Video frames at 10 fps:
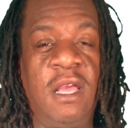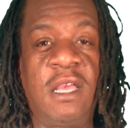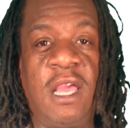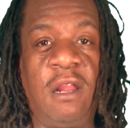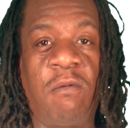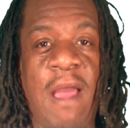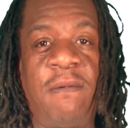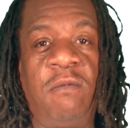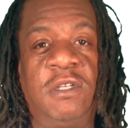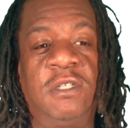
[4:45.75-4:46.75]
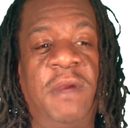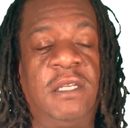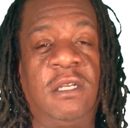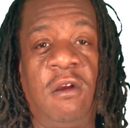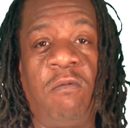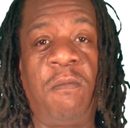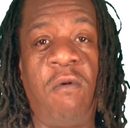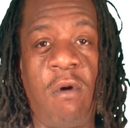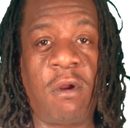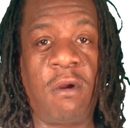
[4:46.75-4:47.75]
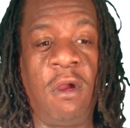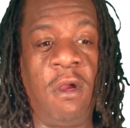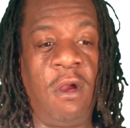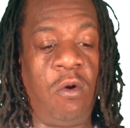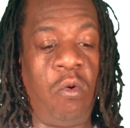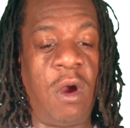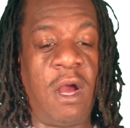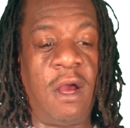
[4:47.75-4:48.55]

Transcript: Killer Rapper, which is basically a reporter who